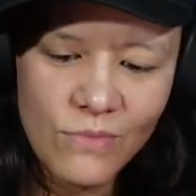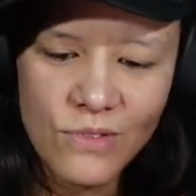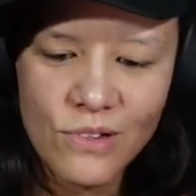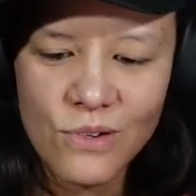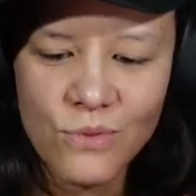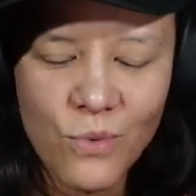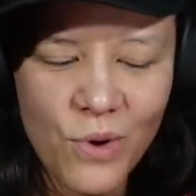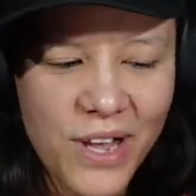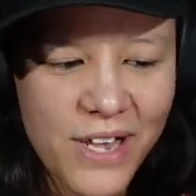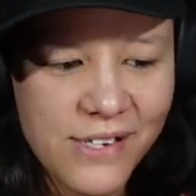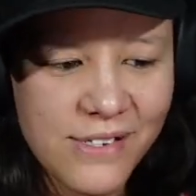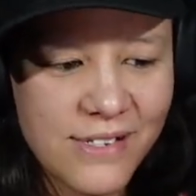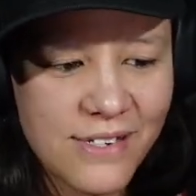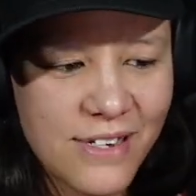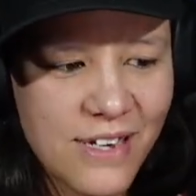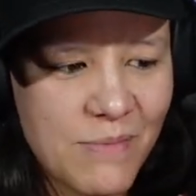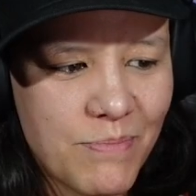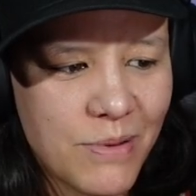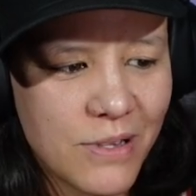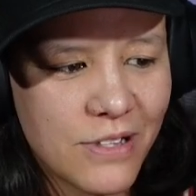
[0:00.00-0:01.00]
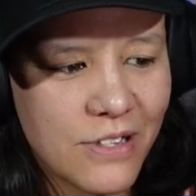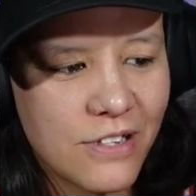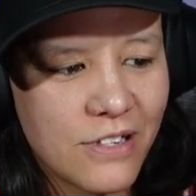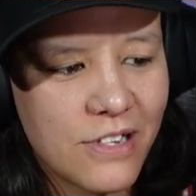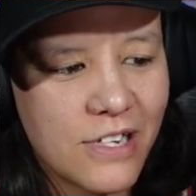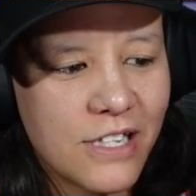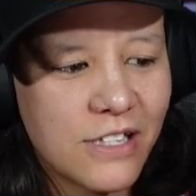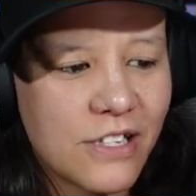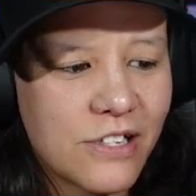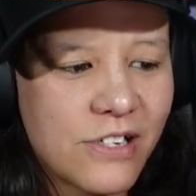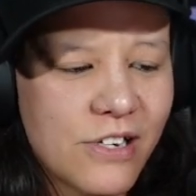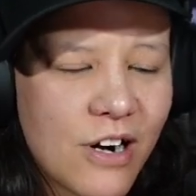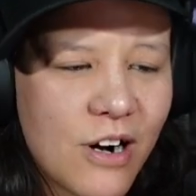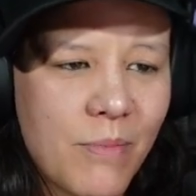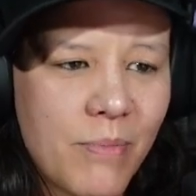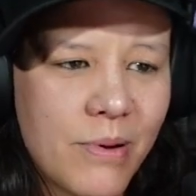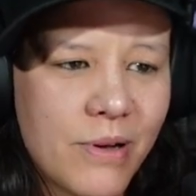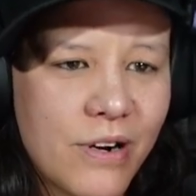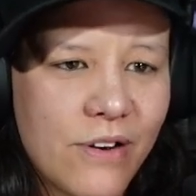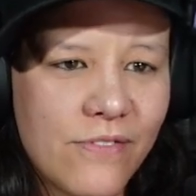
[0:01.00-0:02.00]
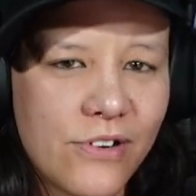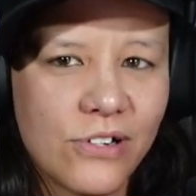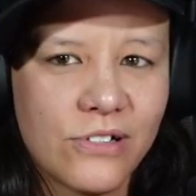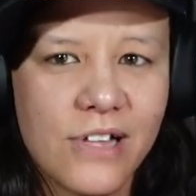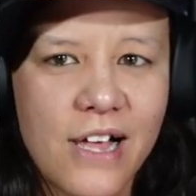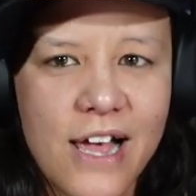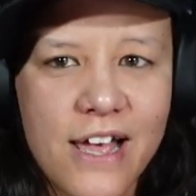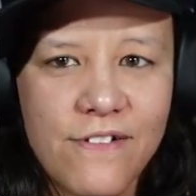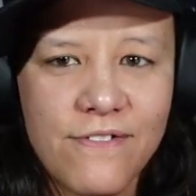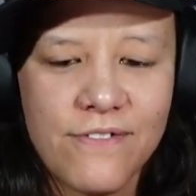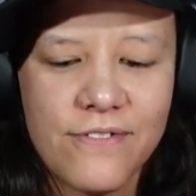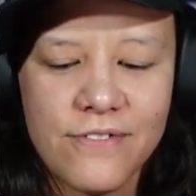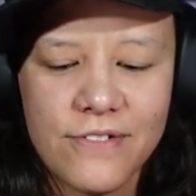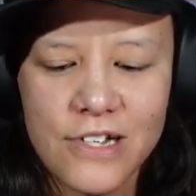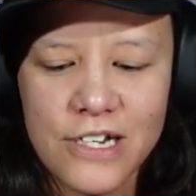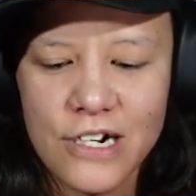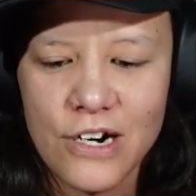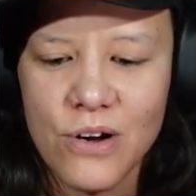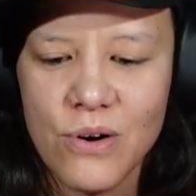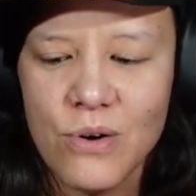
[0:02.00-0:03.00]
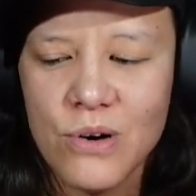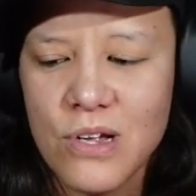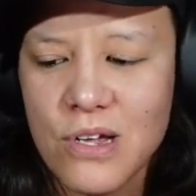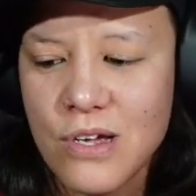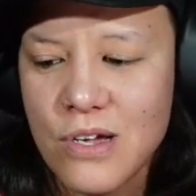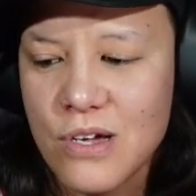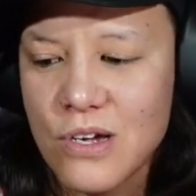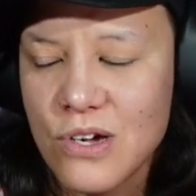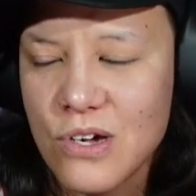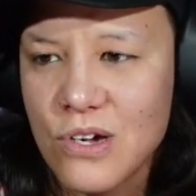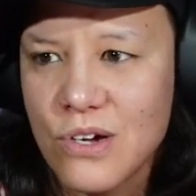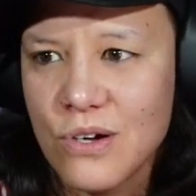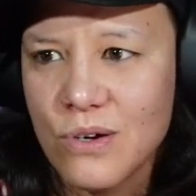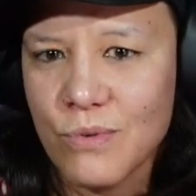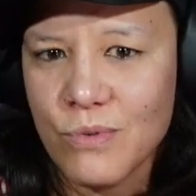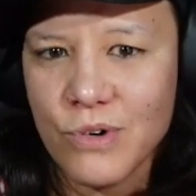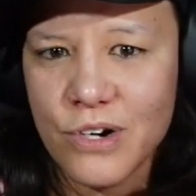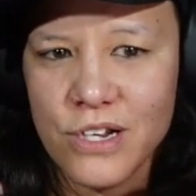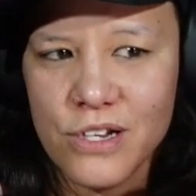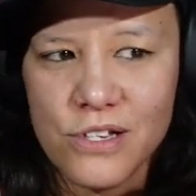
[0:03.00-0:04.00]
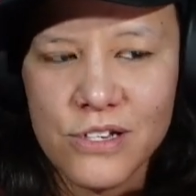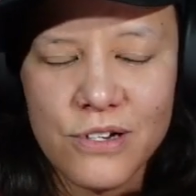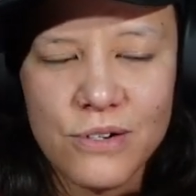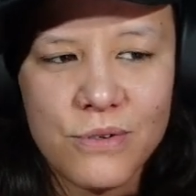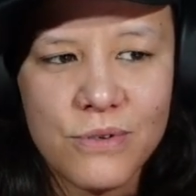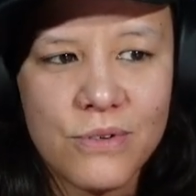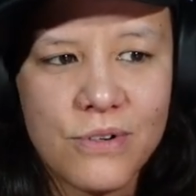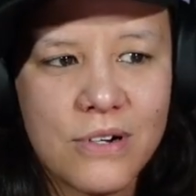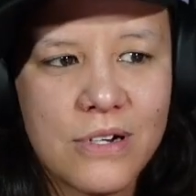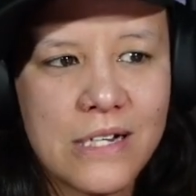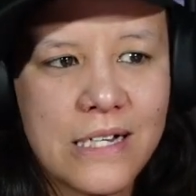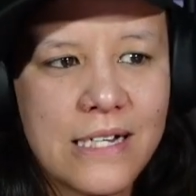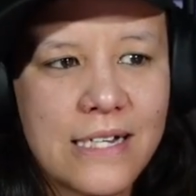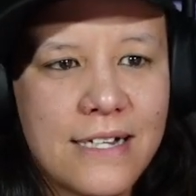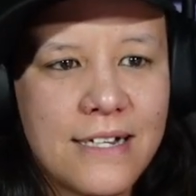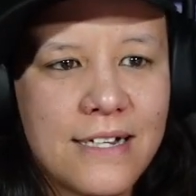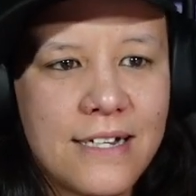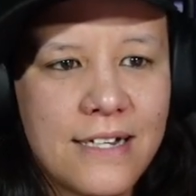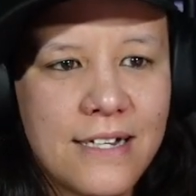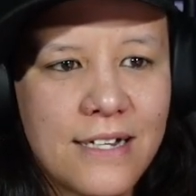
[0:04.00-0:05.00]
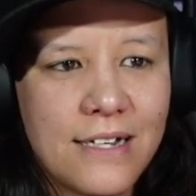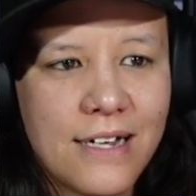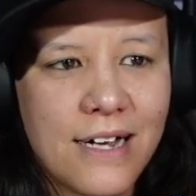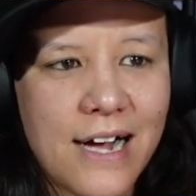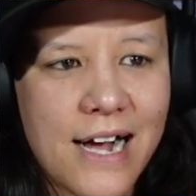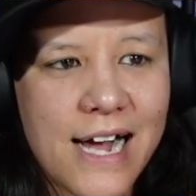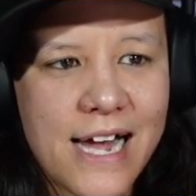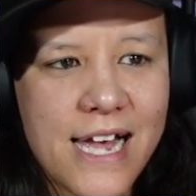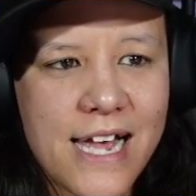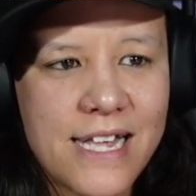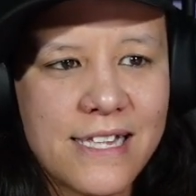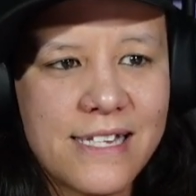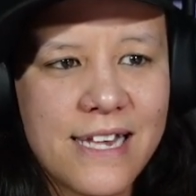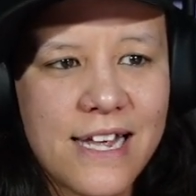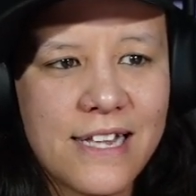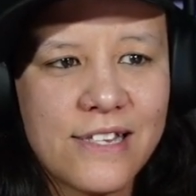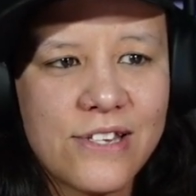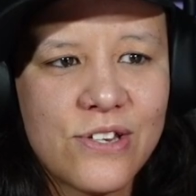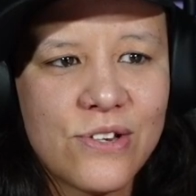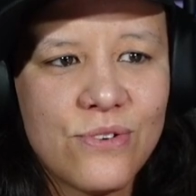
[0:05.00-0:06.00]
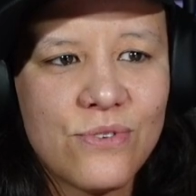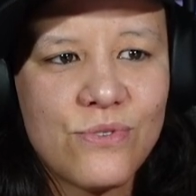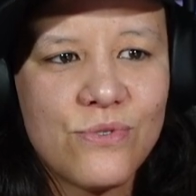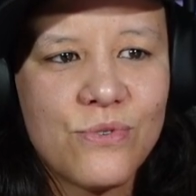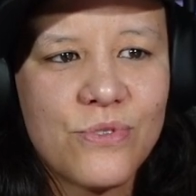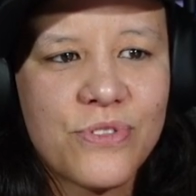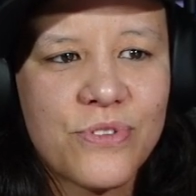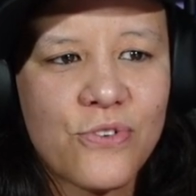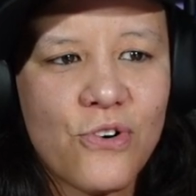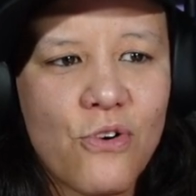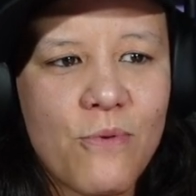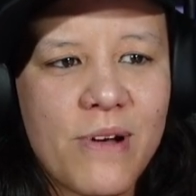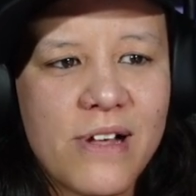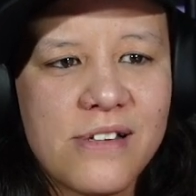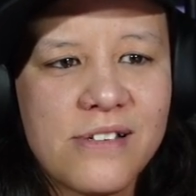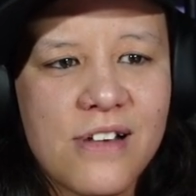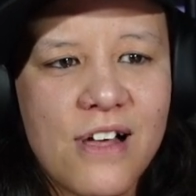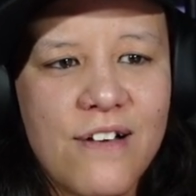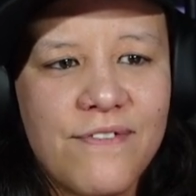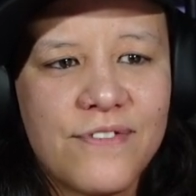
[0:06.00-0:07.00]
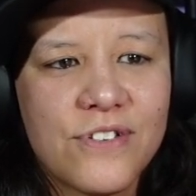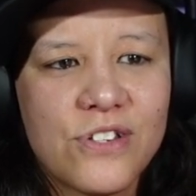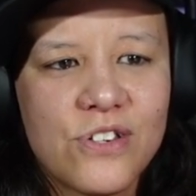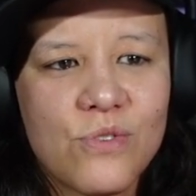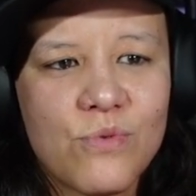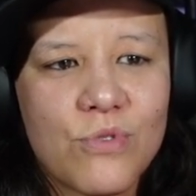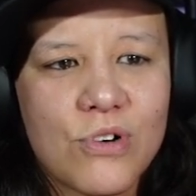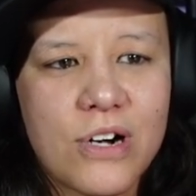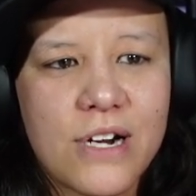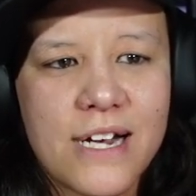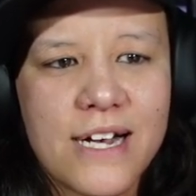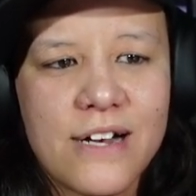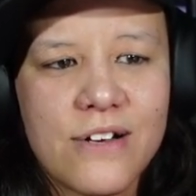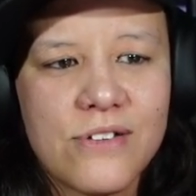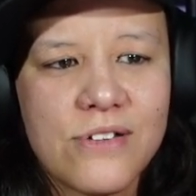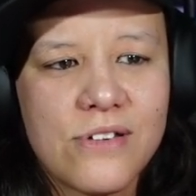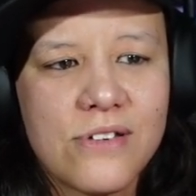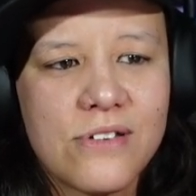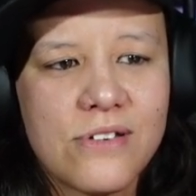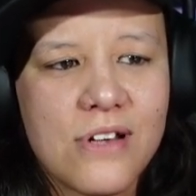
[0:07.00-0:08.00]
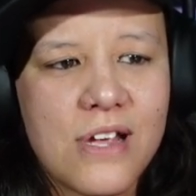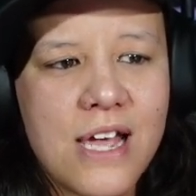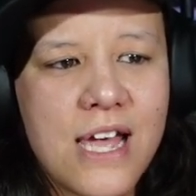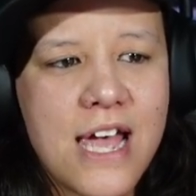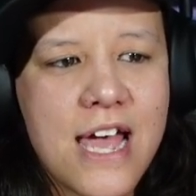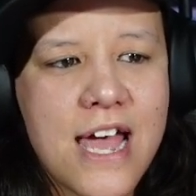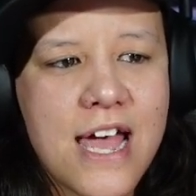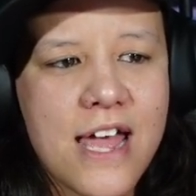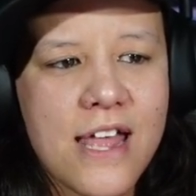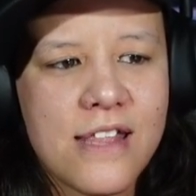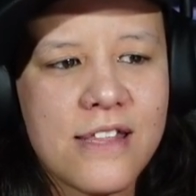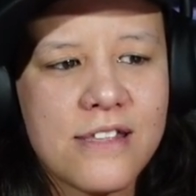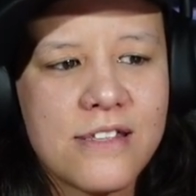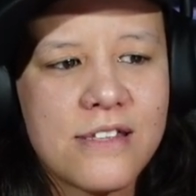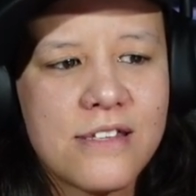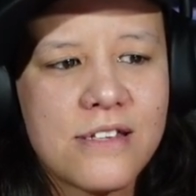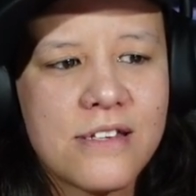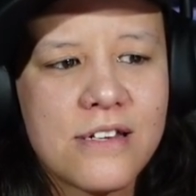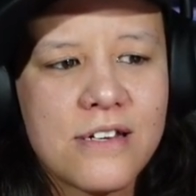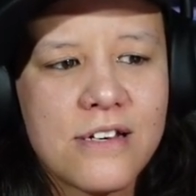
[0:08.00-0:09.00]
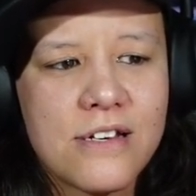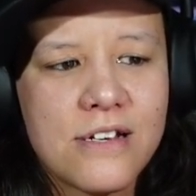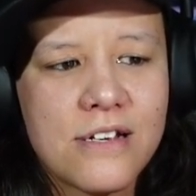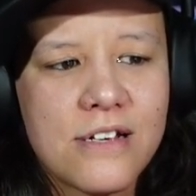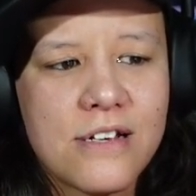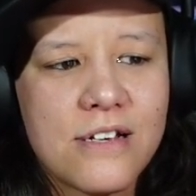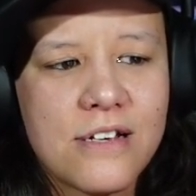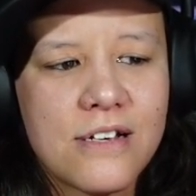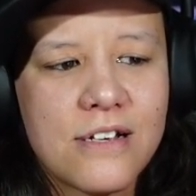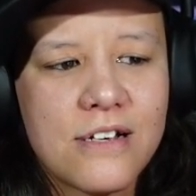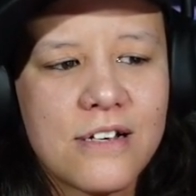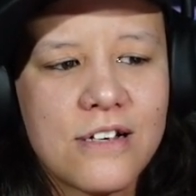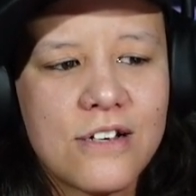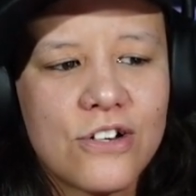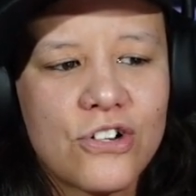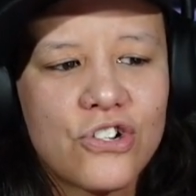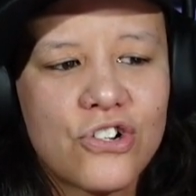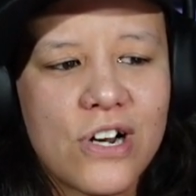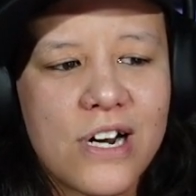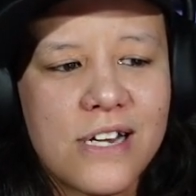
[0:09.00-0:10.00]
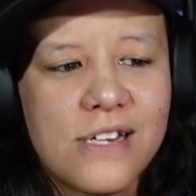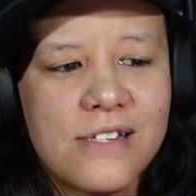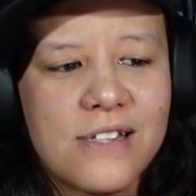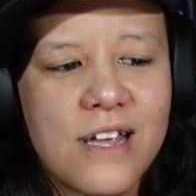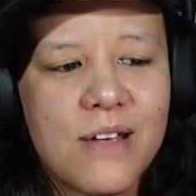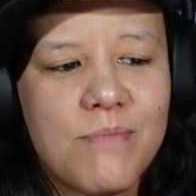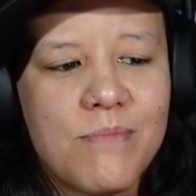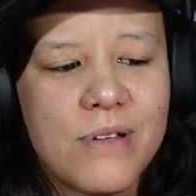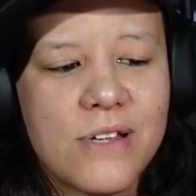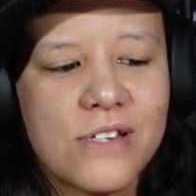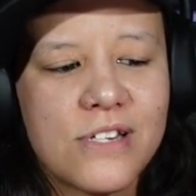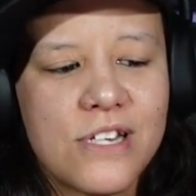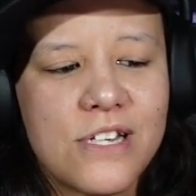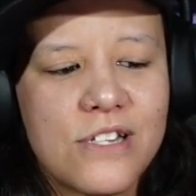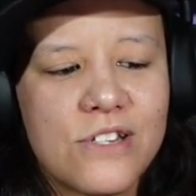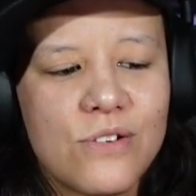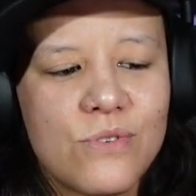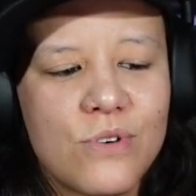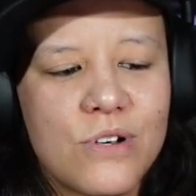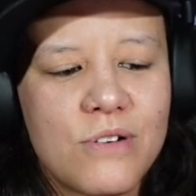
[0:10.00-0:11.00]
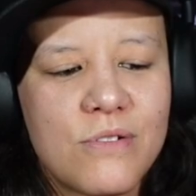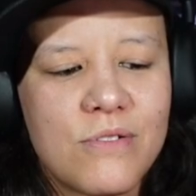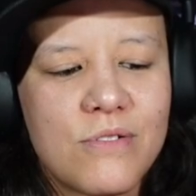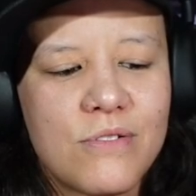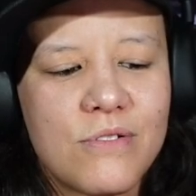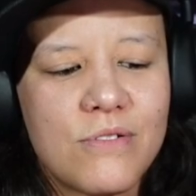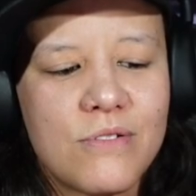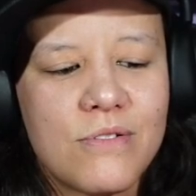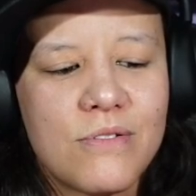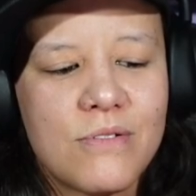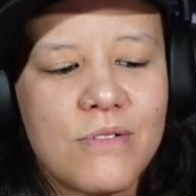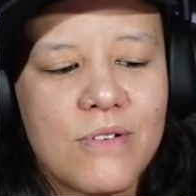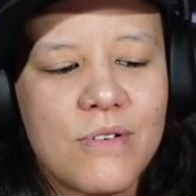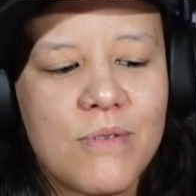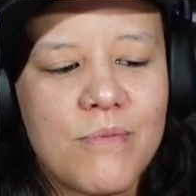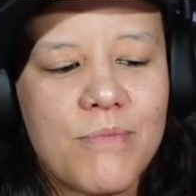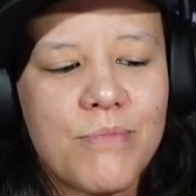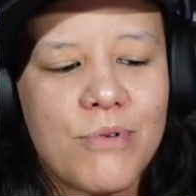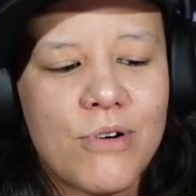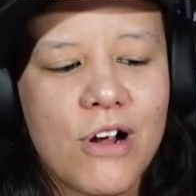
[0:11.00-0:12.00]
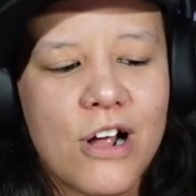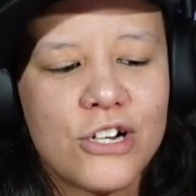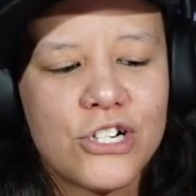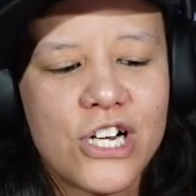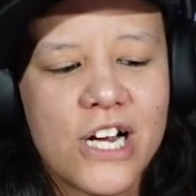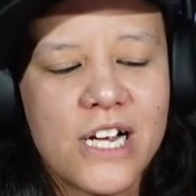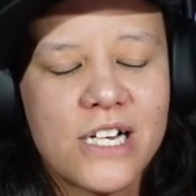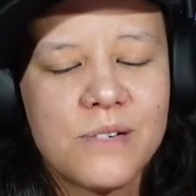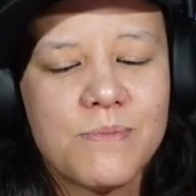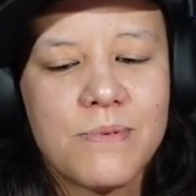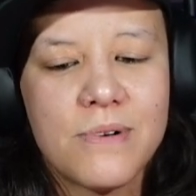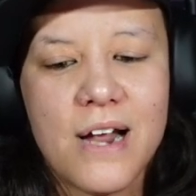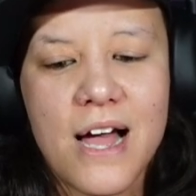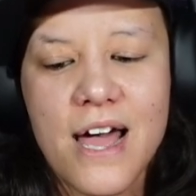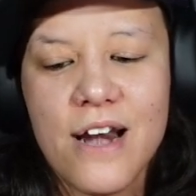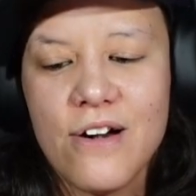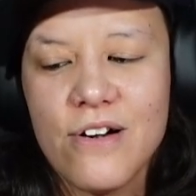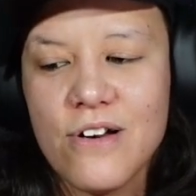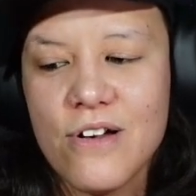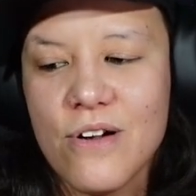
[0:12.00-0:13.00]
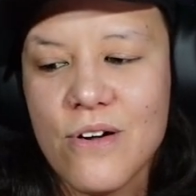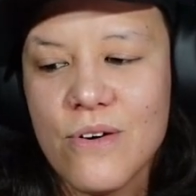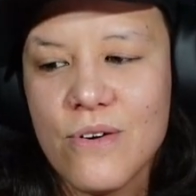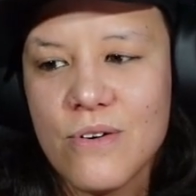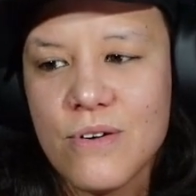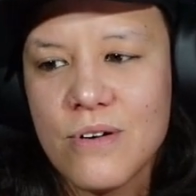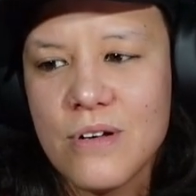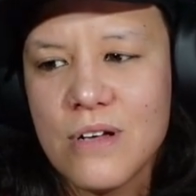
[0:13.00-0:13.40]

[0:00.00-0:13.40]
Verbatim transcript: waist deep in the in the tar pit of your life, you know? What do you do? I tend to throw myself into workouts and try to stay busy doing projects, but I don't know.